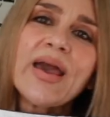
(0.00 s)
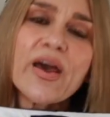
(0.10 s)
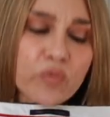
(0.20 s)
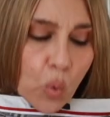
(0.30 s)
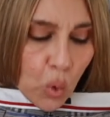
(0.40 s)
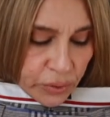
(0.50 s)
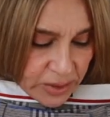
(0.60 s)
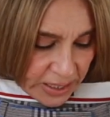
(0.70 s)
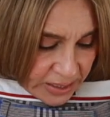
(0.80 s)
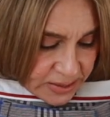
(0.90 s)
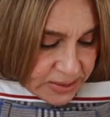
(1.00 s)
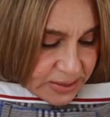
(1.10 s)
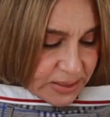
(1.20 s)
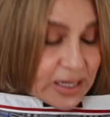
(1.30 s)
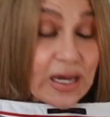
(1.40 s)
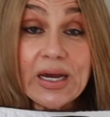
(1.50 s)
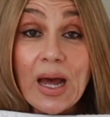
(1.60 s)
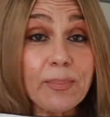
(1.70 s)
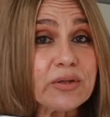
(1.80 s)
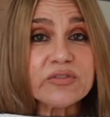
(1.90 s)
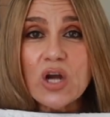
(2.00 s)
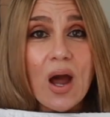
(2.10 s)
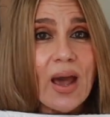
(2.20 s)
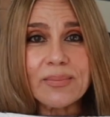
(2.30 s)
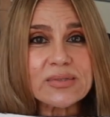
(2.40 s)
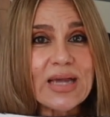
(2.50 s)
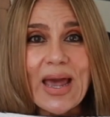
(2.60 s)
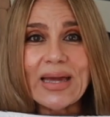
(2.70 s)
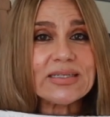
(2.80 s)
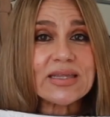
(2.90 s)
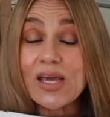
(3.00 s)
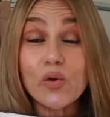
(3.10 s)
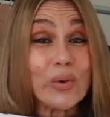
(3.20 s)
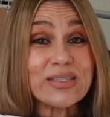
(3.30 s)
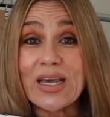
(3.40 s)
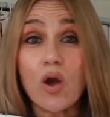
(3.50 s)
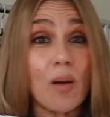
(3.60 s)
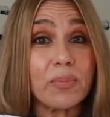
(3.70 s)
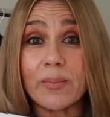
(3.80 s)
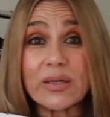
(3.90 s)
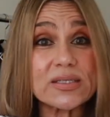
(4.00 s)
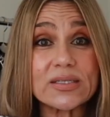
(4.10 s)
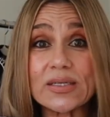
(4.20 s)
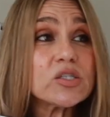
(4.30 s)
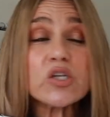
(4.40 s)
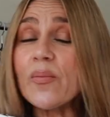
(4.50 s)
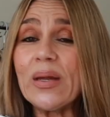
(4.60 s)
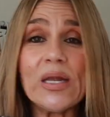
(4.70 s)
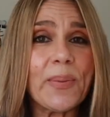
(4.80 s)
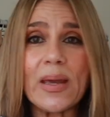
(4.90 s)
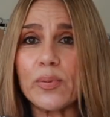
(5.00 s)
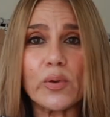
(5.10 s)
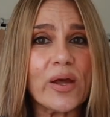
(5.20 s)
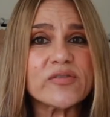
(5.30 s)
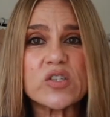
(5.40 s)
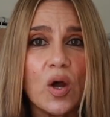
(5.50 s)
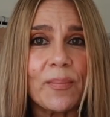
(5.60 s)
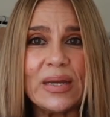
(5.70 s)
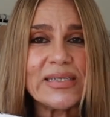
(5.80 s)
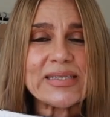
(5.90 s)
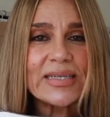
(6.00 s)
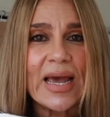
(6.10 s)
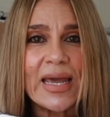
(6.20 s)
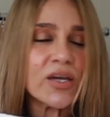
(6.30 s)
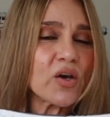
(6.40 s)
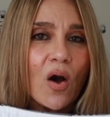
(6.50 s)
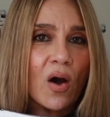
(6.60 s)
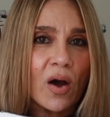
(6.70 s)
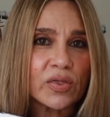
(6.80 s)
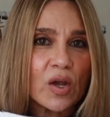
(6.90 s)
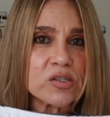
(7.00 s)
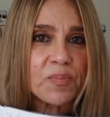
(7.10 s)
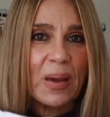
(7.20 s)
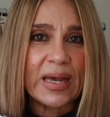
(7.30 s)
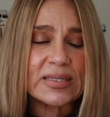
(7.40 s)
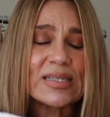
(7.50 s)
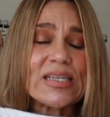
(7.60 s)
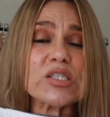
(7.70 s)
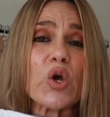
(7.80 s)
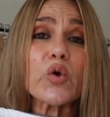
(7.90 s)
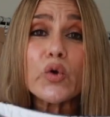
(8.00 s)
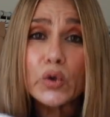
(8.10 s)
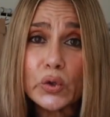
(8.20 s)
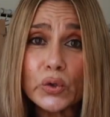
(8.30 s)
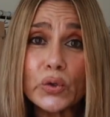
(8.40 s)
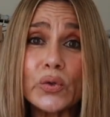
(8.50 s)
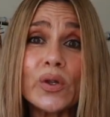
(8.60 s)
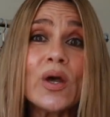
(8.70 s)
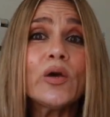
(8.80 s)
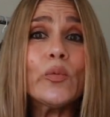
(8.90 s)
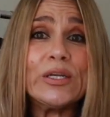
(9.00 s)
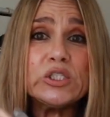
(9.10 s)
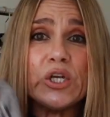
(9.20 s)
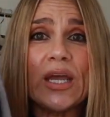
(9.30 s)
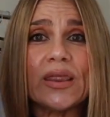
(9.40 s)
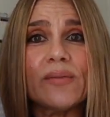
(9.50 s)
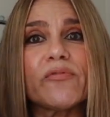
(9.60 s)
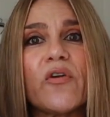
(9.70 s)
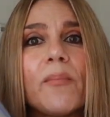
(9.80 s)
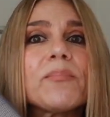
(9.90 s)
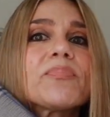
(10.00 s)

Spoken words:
have worn these a couple of times and they always get compliments. So many people have stopped me to say, God, those pants, they're so cool. Where did you get them from?